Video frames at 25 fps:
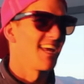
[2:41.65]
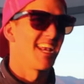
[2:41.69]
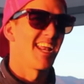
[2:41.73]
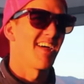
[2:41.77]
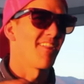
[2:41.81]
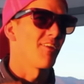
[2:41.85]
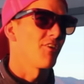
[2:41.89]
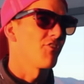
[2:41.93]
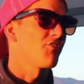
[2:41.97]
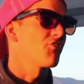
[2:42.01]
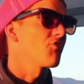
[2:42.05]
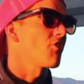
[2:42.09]

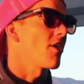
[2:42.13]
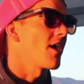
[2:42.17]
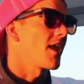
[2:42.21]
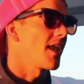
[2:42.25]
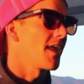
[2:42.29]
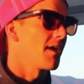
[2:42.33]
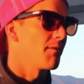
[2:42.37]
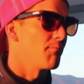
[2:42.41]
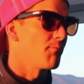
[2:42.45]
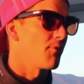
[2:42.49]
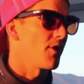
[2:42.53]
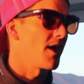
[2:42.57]
another
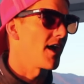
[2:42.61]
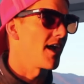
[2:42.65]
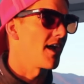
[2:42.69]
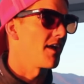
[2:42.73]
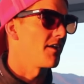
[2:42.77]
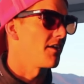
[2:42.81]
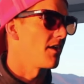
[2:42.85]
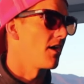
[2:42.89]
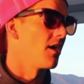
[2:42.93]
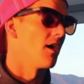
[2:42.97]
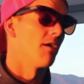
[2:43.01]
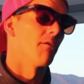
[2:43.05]
Australian
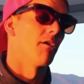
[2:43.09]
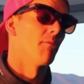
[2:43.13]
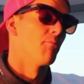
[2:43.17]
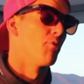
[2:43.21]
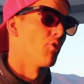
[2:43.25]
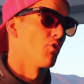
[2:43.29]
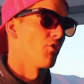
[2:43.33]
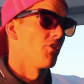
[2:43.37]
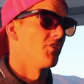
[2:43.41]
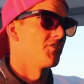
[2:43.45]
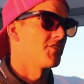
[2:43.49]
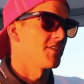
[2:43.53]
brand
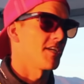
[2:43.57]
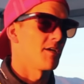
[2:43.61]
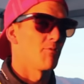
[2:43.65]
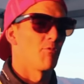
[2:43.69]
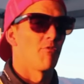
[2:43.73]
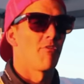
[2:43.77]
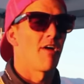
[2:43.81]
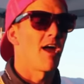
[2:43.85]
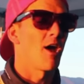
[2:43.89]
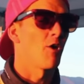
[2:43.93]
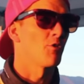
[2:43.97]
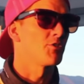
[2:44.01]
aboard the team
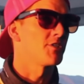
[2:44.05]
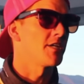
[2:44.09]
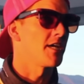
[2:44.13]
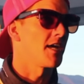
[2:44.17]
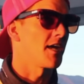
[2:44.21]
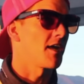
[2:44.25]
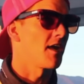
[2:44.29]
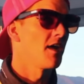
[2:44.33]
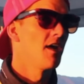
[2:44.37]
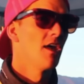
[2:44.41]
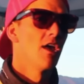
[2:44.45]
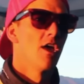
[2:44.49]
with
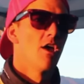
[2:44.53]
Haltech.